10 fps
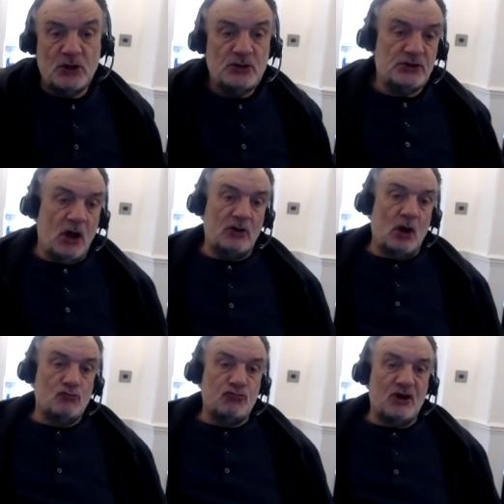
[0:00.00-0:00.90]
You don't
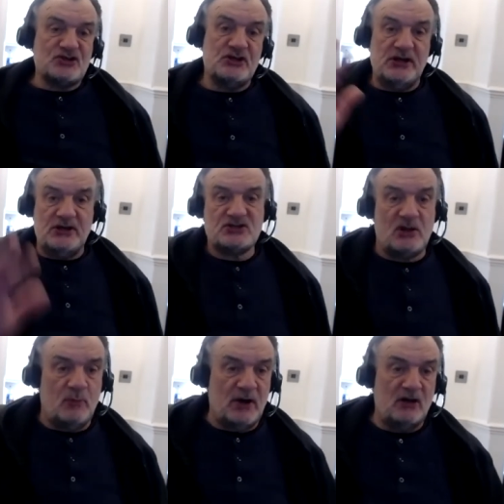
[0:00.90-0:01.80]
go rushing into someone